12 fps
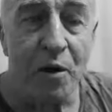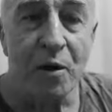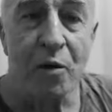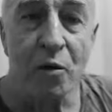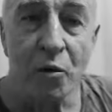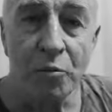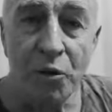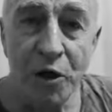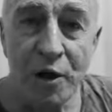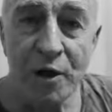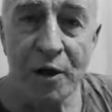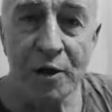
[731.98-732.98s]
You're
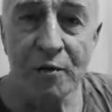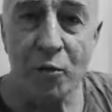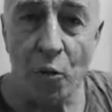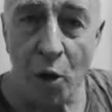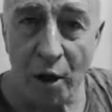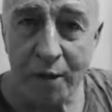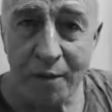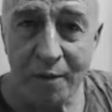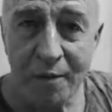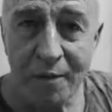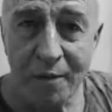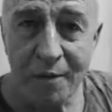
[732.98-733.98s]
breathing, 1,
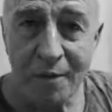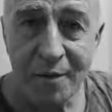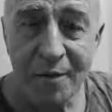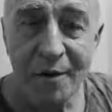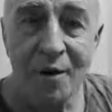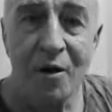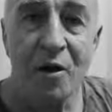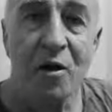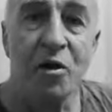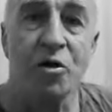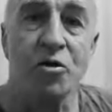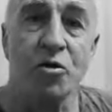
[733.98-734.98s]

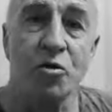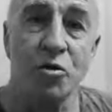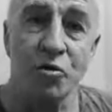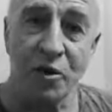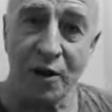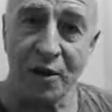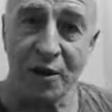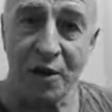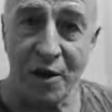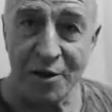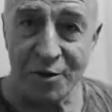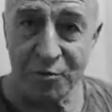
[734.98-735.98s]
2, you take the
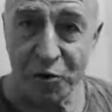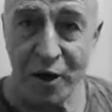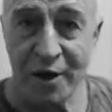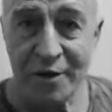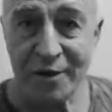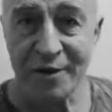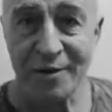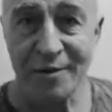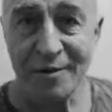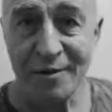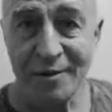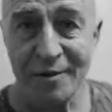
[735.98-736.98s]
last breath,
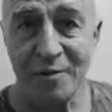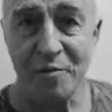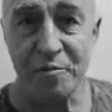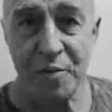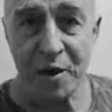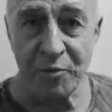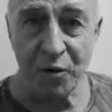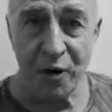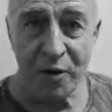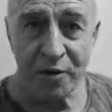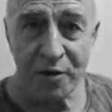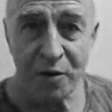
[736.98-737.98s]
big
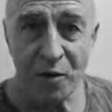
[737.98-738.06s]
breath.